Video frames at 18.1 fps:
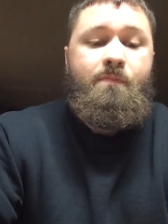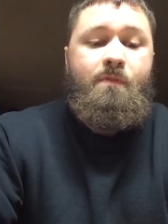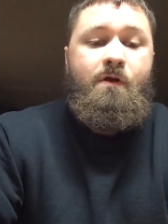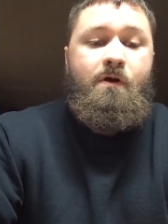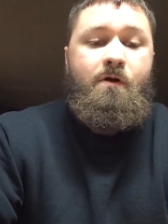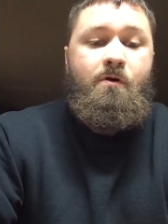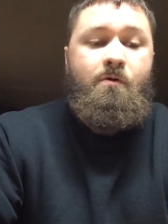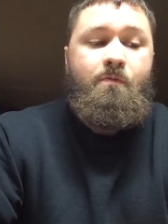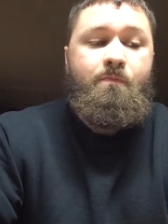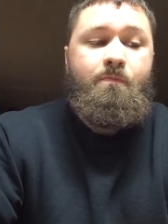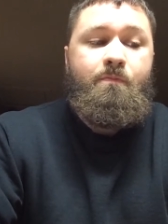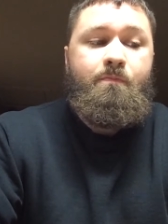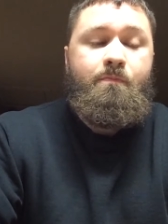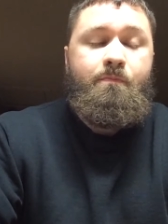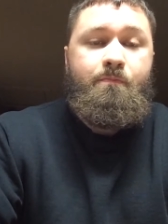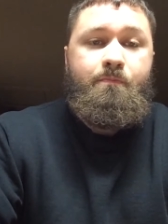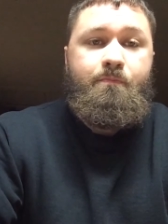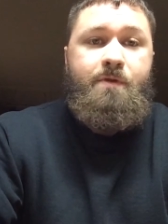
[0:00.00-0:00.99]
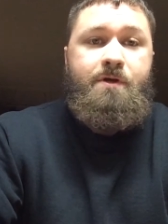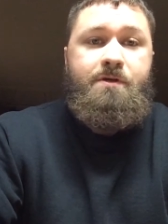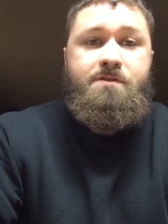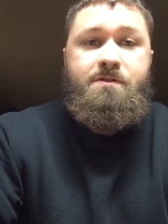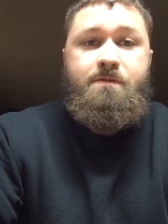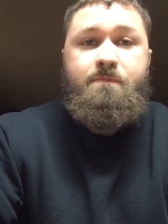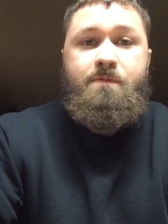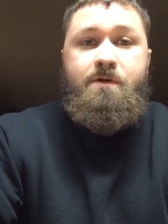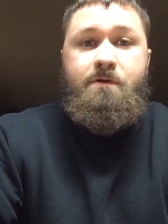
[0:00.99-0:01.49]
I'll make
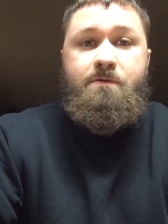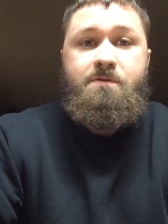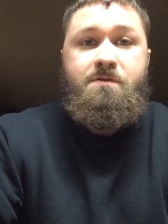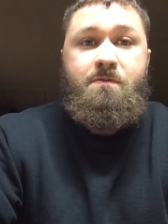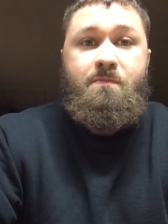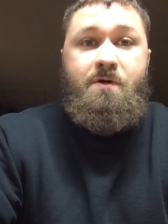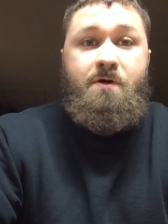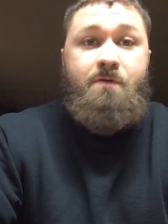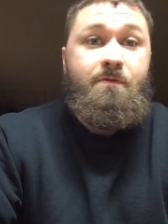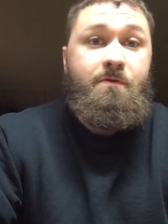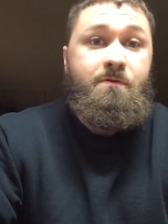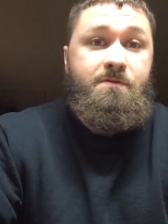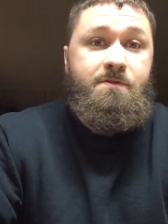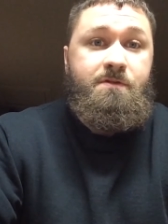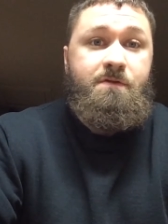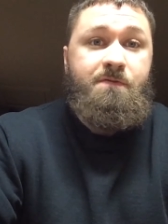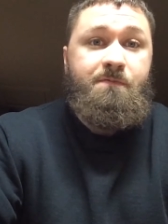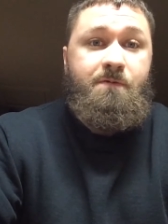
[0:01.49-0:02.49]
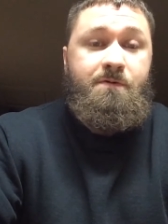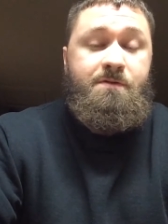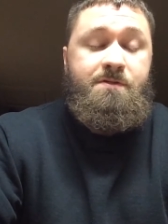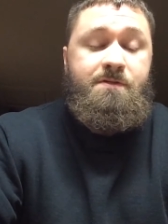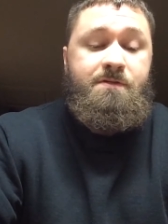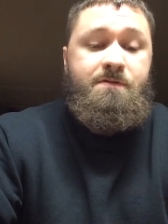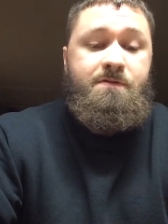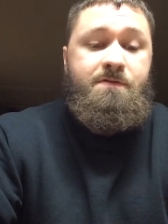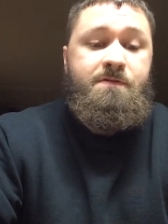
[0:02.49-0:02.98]
some notes about those
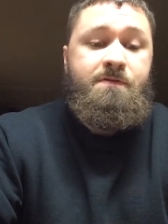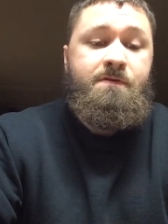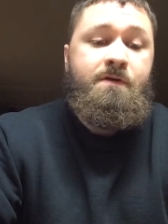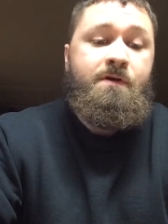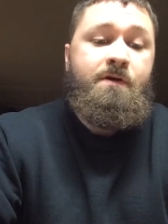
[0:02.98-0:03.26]
differences.